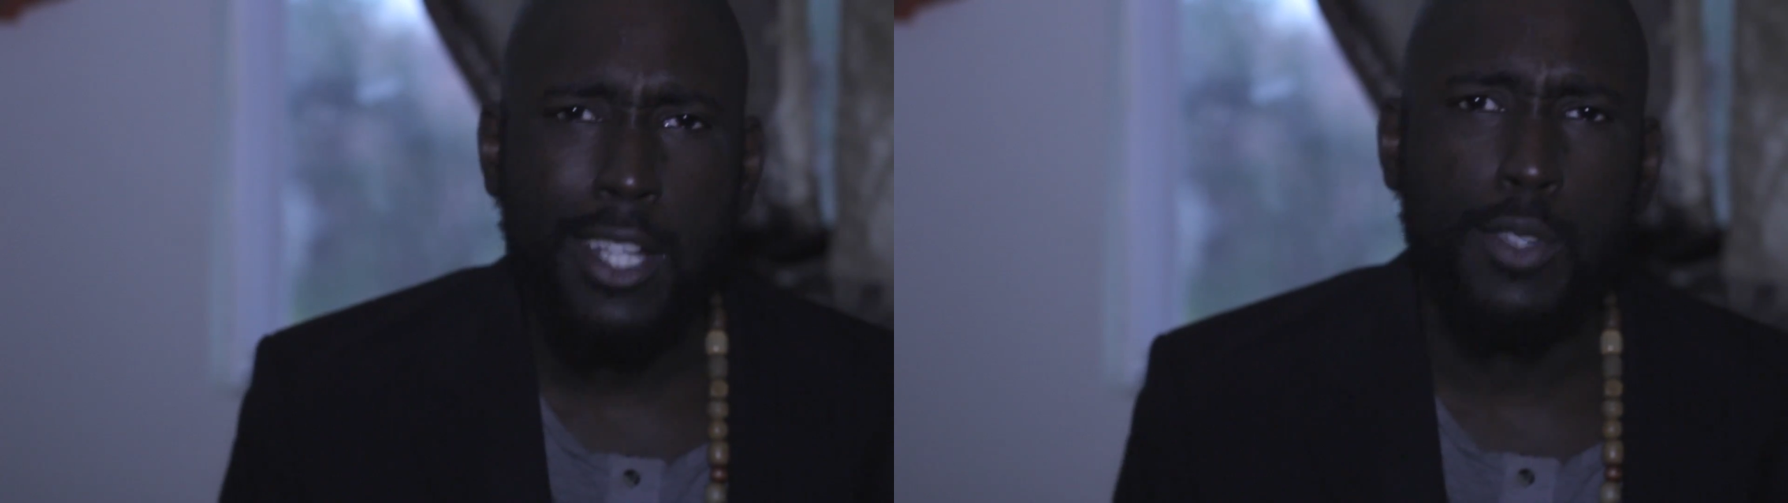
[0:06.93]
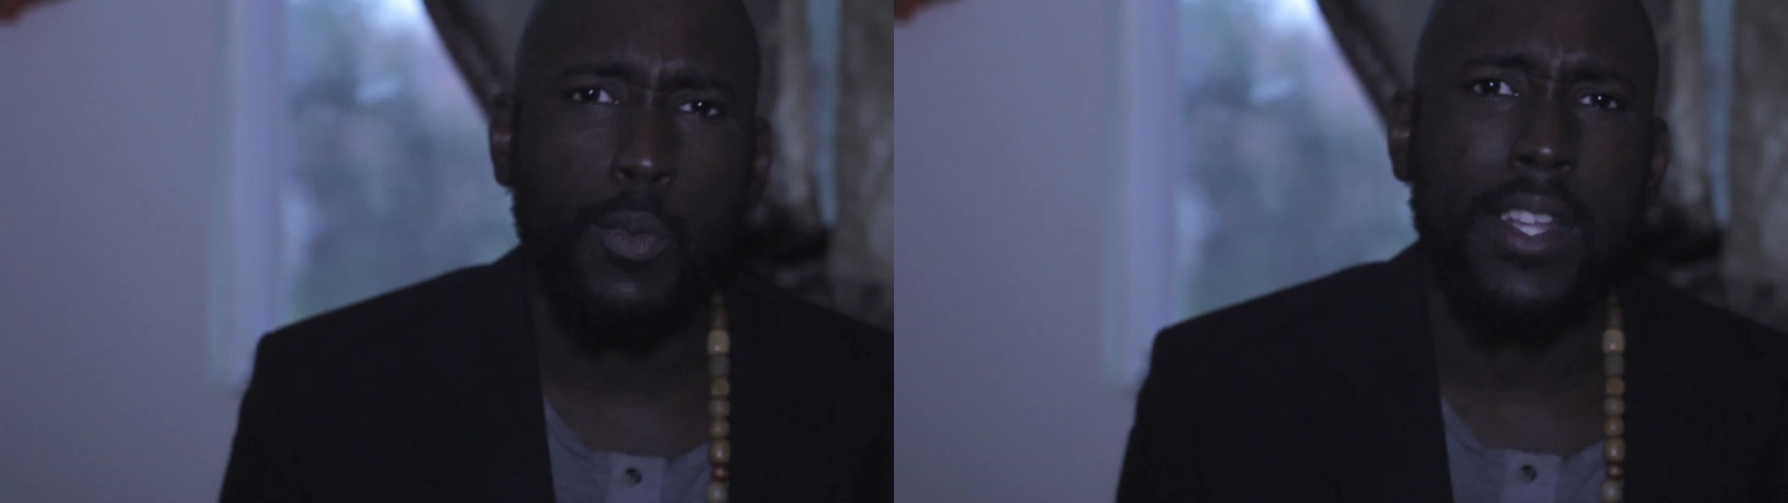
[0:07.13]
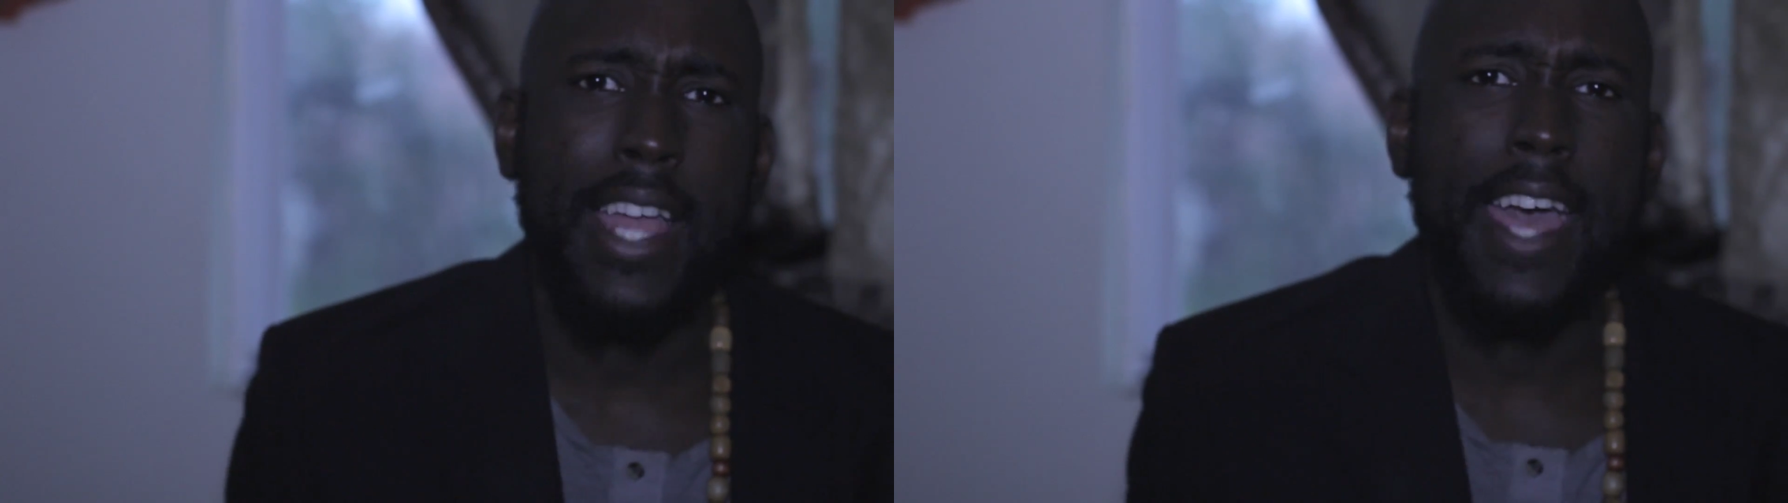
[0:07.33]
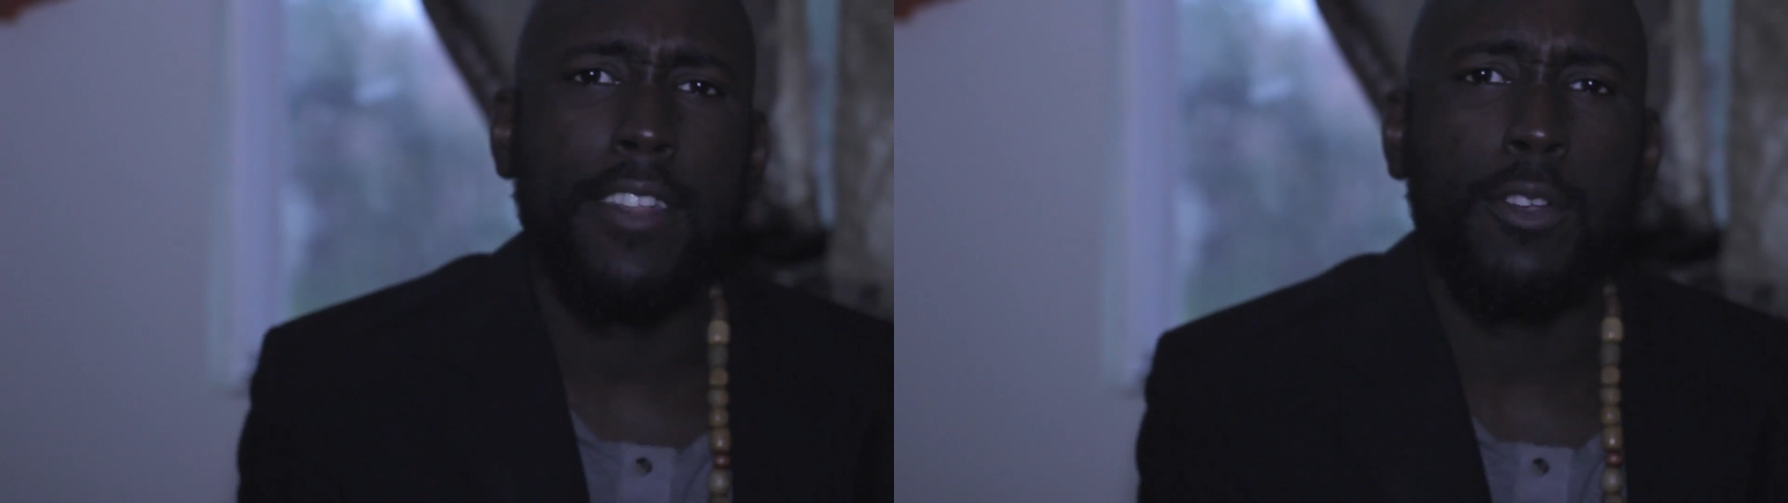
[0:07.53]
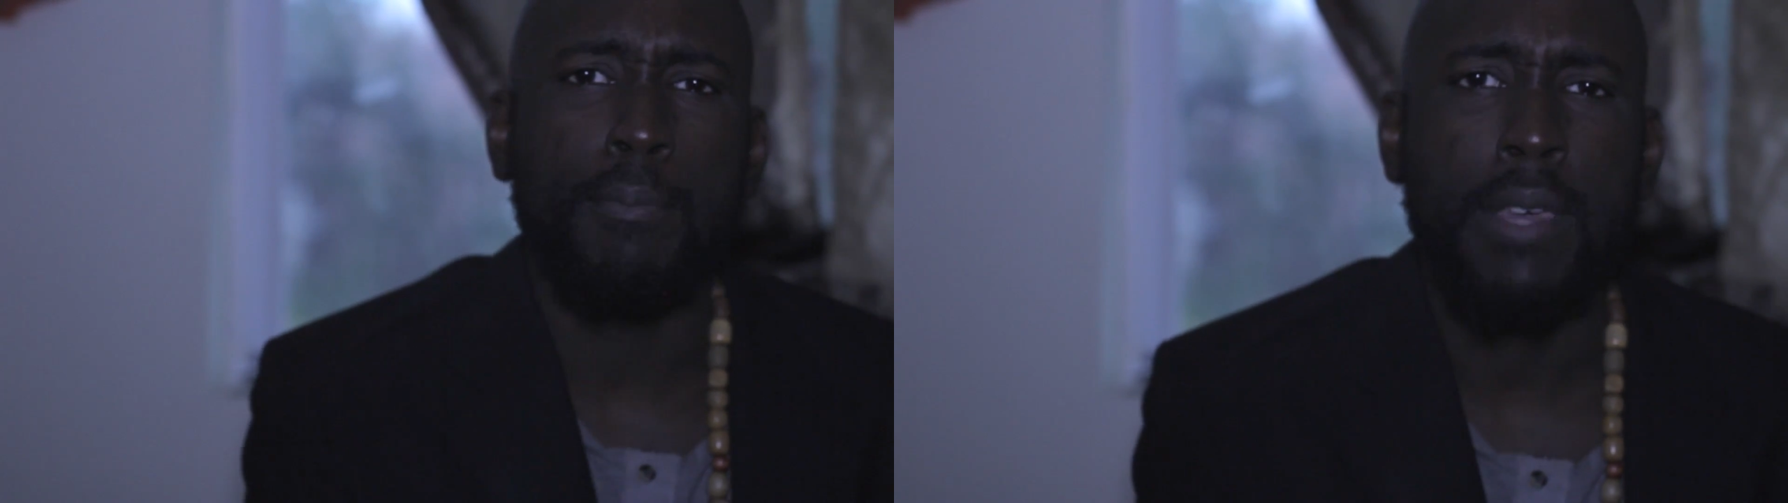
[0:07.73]
does one
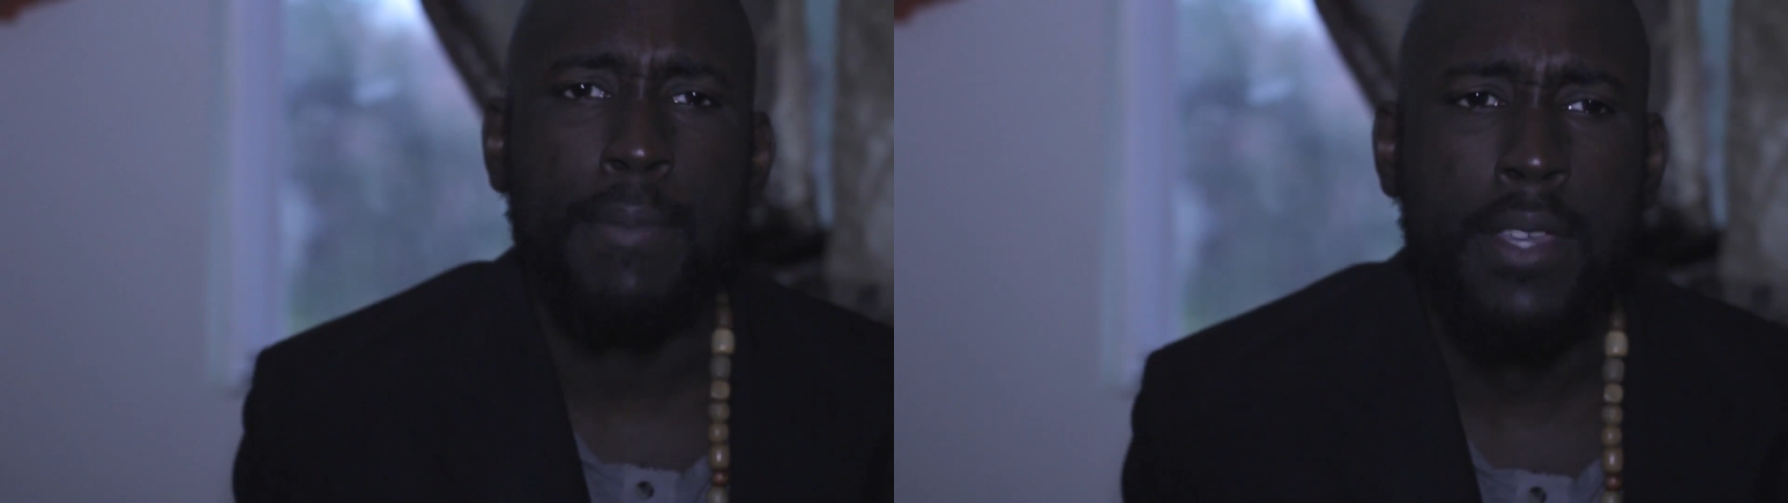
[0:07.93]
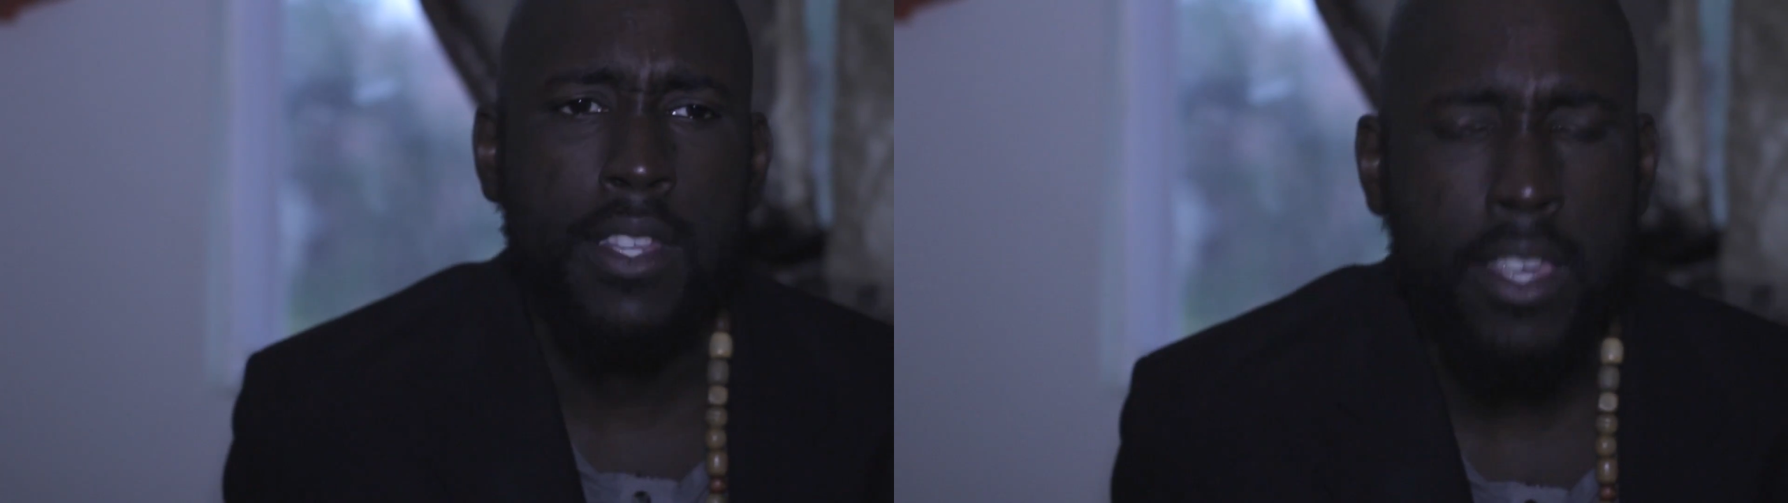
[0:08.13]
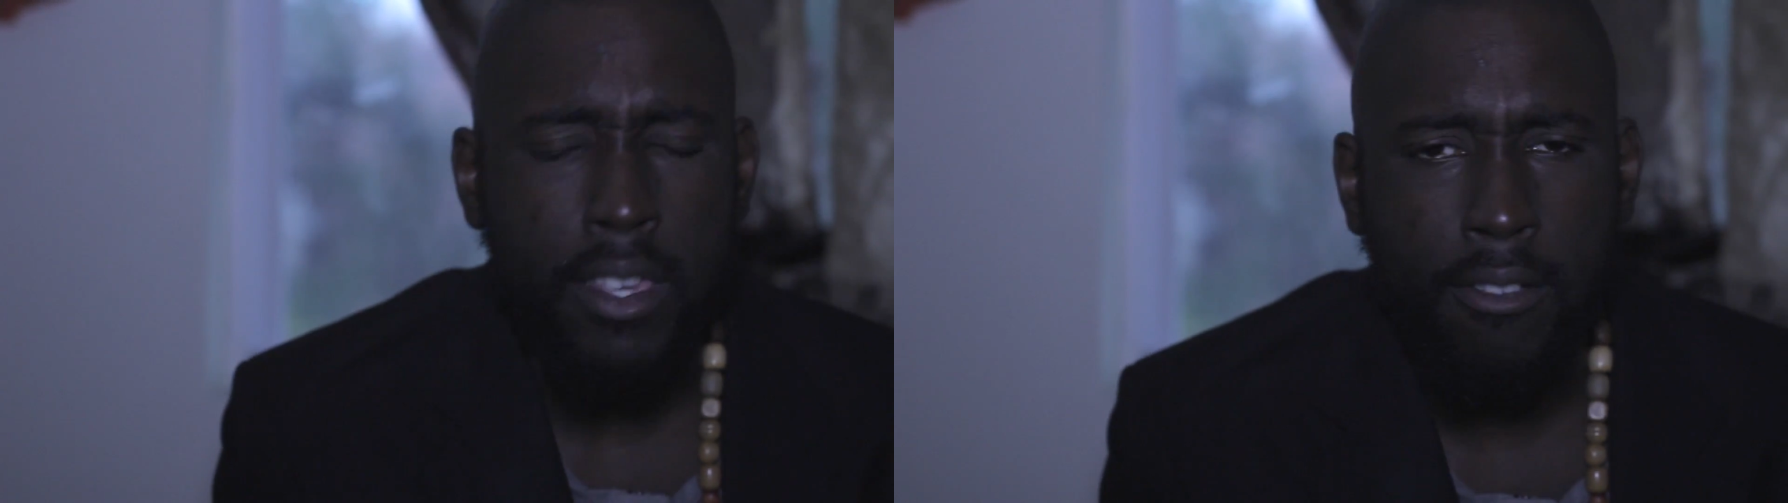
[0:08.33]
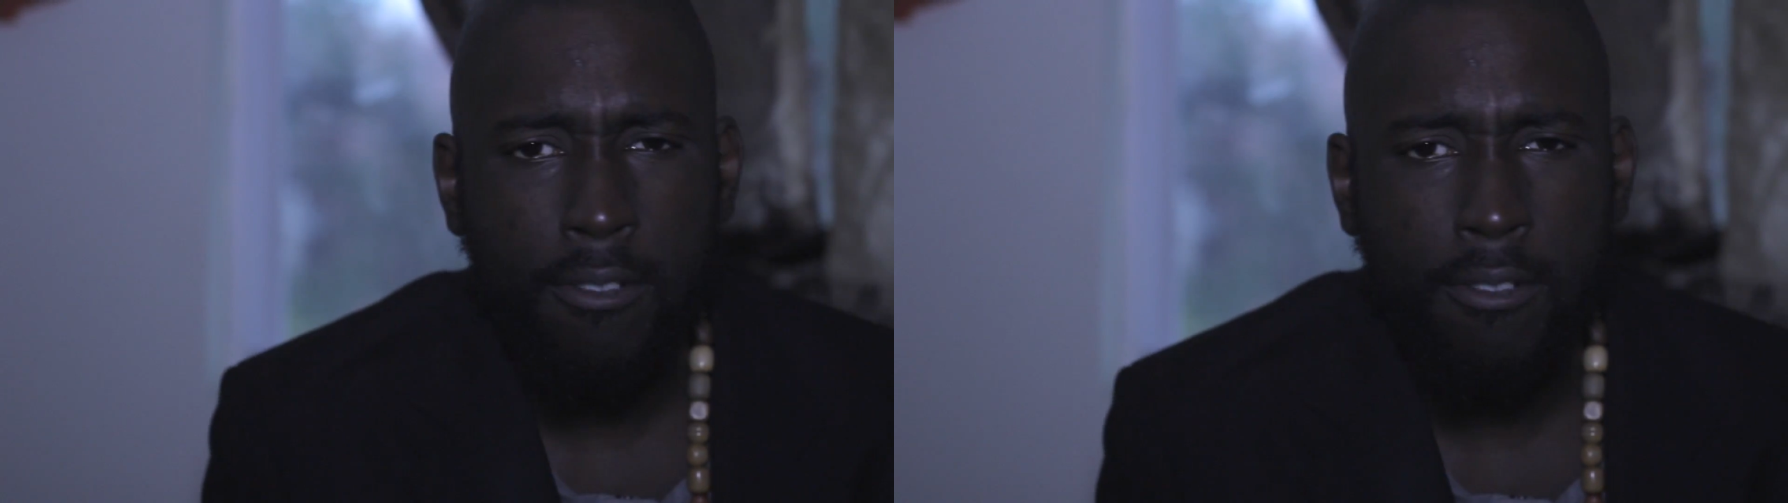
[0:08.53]
handle BPD?